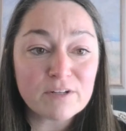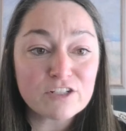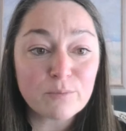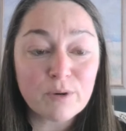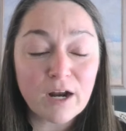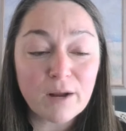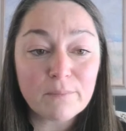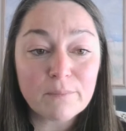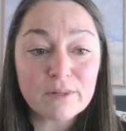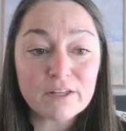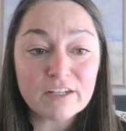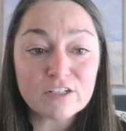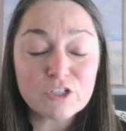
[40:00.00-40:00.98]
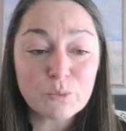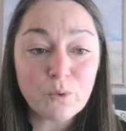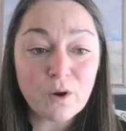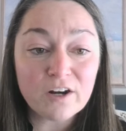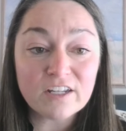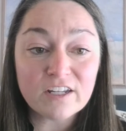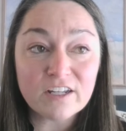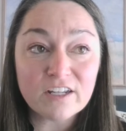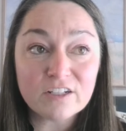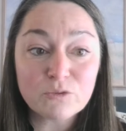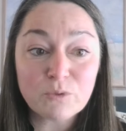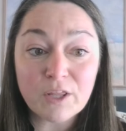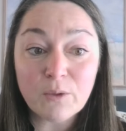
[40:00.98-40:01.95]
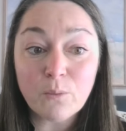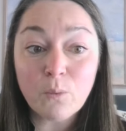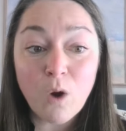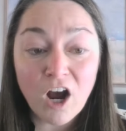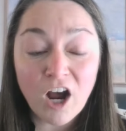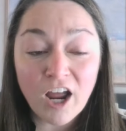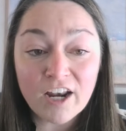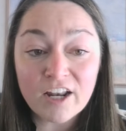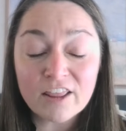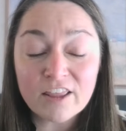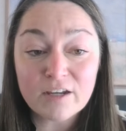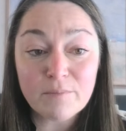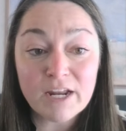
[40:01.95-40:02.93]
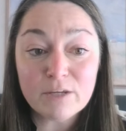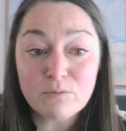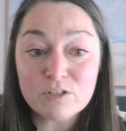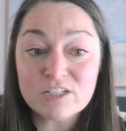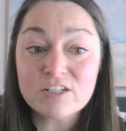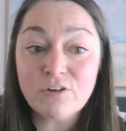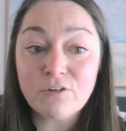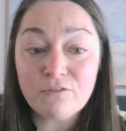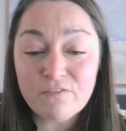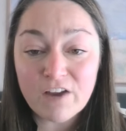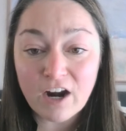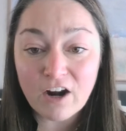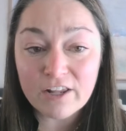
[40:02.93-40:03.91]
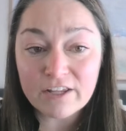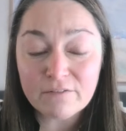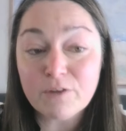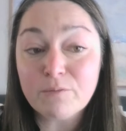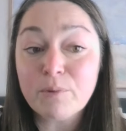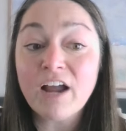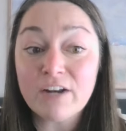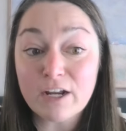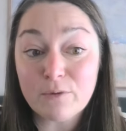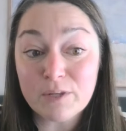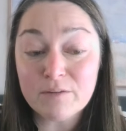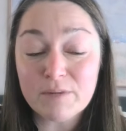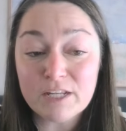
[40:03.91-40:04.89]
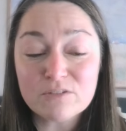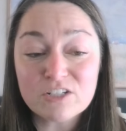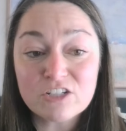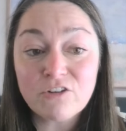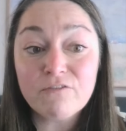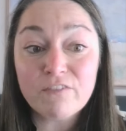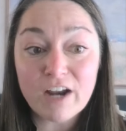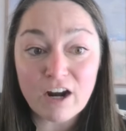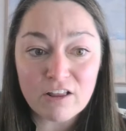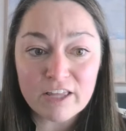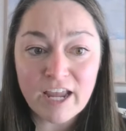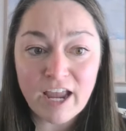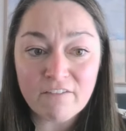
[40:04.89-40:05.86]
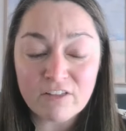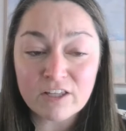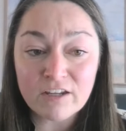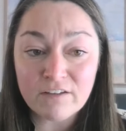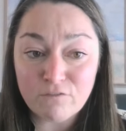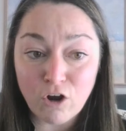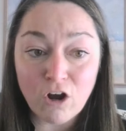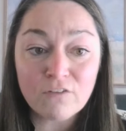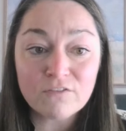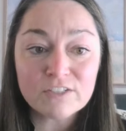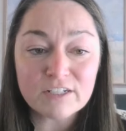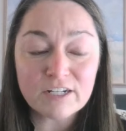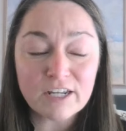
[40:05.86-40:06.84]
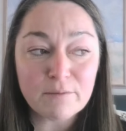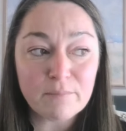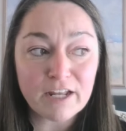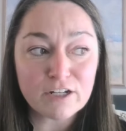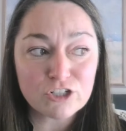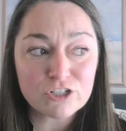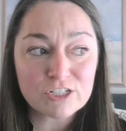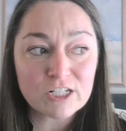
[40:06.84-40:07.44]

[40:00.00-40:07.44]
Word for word: until probably 2021, the committee was still very, the private equity committee was still very heavily involved in, in manager